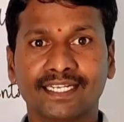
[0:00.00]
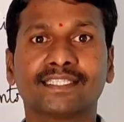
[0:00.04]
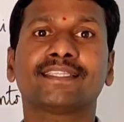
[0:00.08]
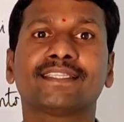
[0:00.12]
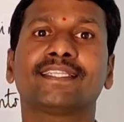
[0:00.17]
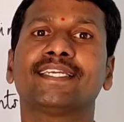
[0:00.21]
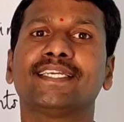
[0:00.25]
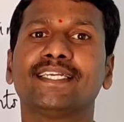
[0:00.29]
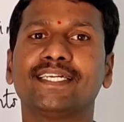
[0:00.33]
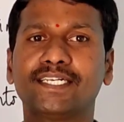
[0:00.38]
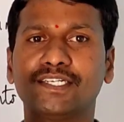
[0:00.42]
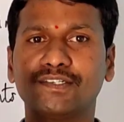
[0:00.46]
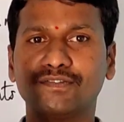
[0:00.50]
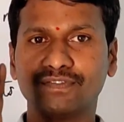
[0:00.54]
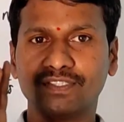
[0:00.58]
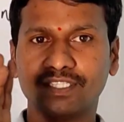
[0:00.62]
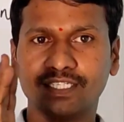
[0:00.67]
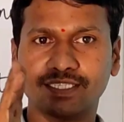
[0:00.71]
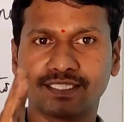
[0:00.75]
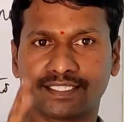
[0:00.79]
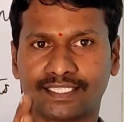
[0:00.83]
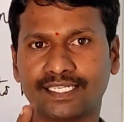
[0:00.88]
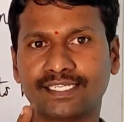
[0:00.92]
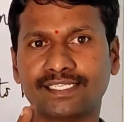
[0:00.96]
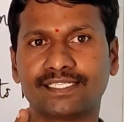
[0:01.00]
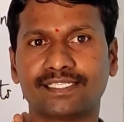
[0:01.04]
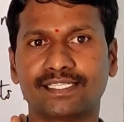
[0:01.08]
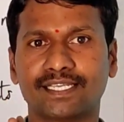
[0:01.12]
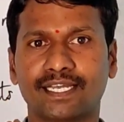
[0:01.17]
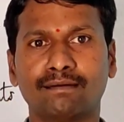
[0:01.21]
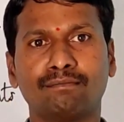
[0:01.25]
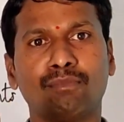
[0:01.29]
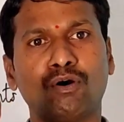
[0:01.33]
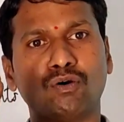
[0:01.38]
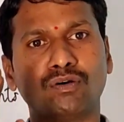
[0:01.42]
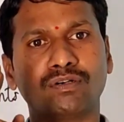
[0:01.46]
three of the things
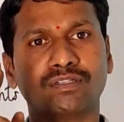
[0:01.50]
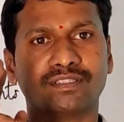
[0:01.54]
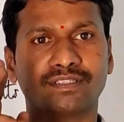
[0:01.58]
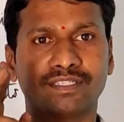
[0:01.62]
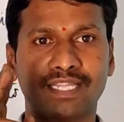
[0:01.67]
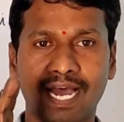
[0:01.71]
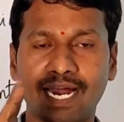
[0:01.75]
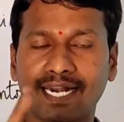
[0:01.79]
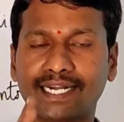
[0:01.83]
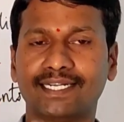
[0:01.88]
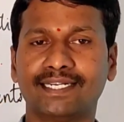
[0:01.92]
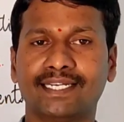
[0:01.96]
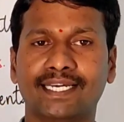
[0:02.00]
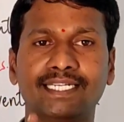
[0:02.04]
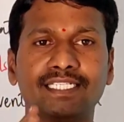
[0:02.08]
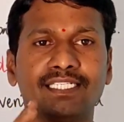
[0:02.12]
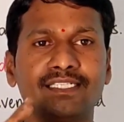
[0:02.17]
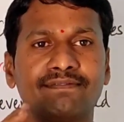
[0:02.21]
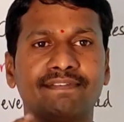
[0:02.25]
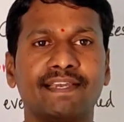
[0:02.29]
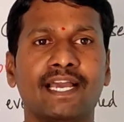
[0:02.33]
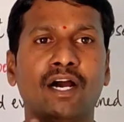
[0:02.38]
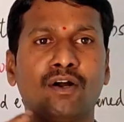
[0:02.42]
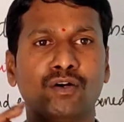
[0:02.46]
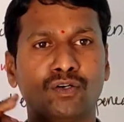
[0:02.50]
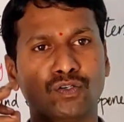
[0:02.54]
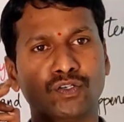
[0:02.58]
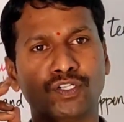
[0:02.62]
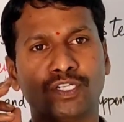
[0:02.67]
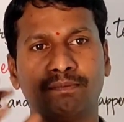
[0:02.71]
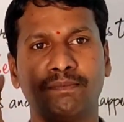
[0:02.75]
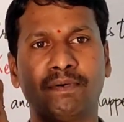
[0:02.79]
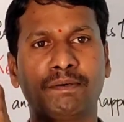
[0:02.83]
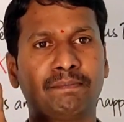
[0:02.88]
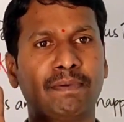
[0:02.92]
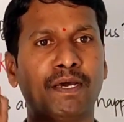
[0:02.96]
about that tense we have to
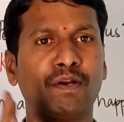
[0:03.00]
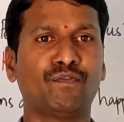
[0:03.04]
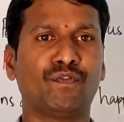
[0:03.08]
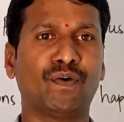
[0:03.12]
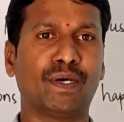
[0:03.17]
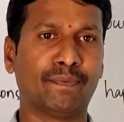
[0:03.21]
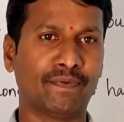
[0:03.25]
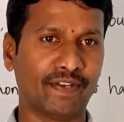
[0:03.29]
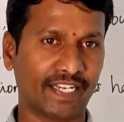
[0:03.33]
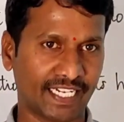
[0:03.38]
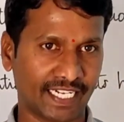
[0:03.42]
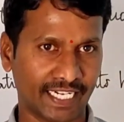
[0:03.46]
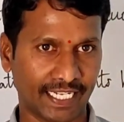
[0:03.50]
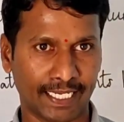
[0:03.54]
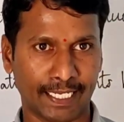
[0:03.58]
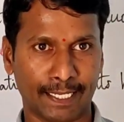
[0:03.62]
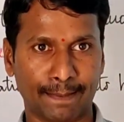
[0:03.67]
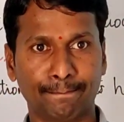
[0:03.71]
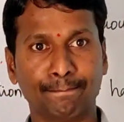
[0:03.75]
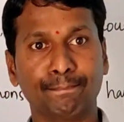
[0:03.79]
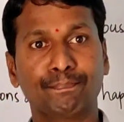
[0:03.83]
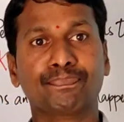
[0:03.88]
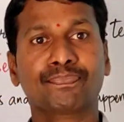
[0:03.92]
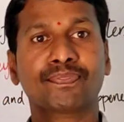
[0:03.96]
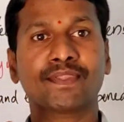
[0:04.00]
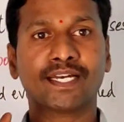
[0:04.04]
remember perfectly.